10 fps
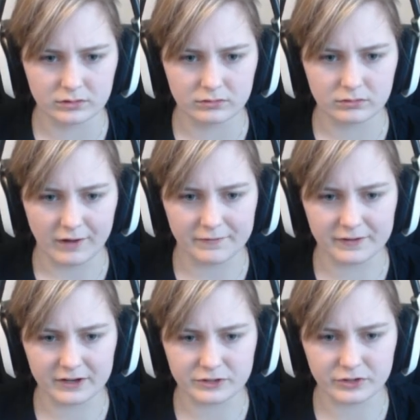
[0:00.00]
I
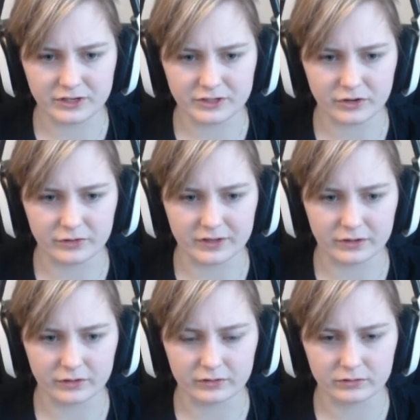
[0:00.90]
think I do need to go in there
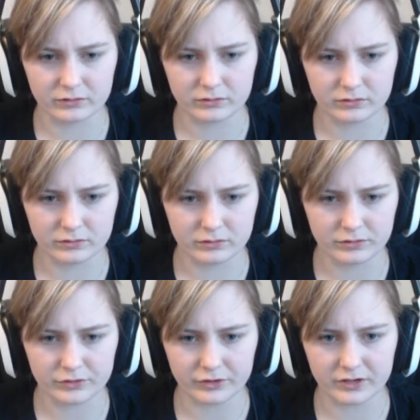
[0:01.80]
though.
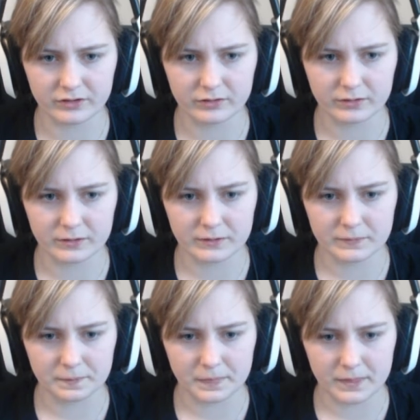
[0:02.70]
Don't I?
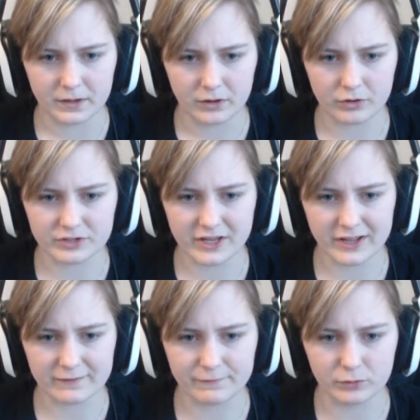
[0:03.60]
Or is that
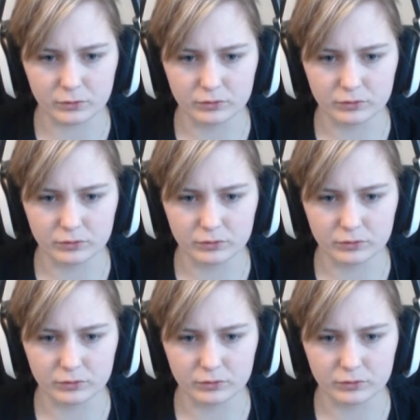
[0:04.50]
like full?